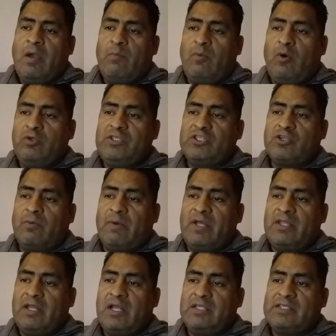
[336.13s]
Moses
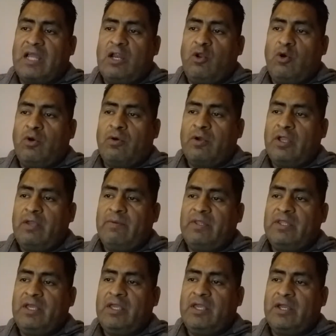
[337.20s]
commanded us a law, even
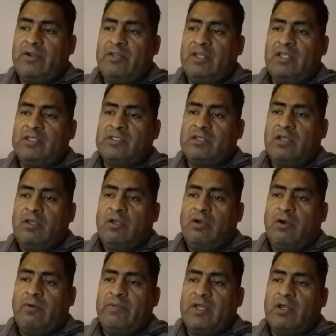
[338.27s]
the inheritance
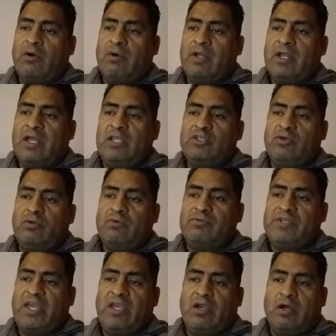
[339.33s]
of the congregation of
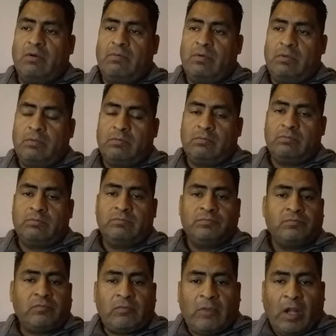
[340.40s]
Jacob.
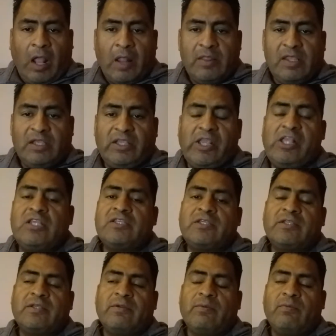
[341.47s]
This is
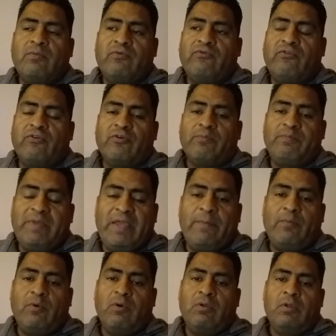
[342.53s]
for
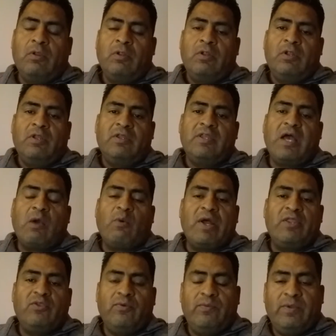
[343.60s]
people that
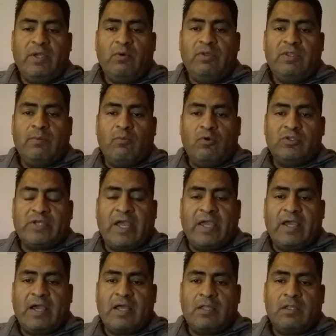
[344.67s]
want to be with the Most High
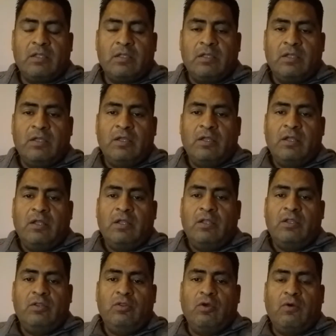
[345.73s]
God,
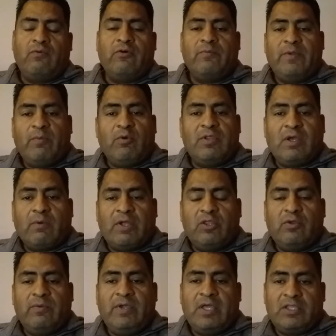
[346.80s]
not for people that want
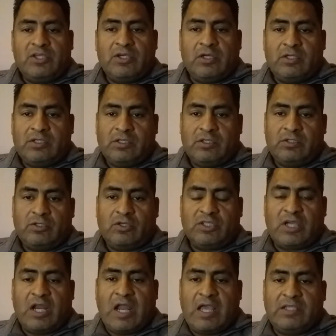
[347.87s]
to be at church,
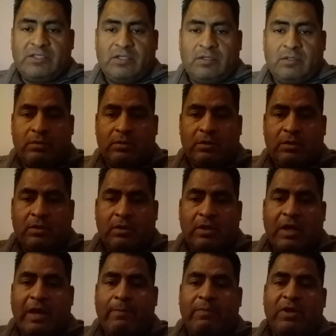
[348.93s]
socializing,
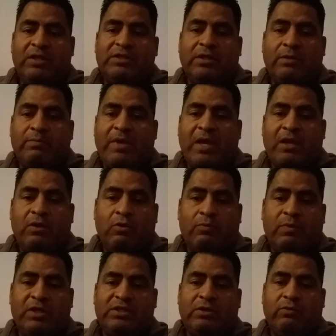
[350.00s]
and pleasing men or
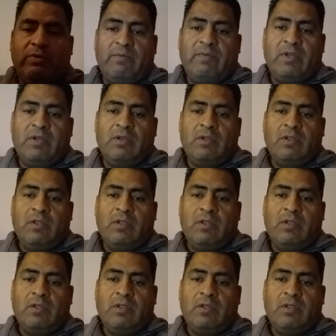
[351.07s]
pleasing women.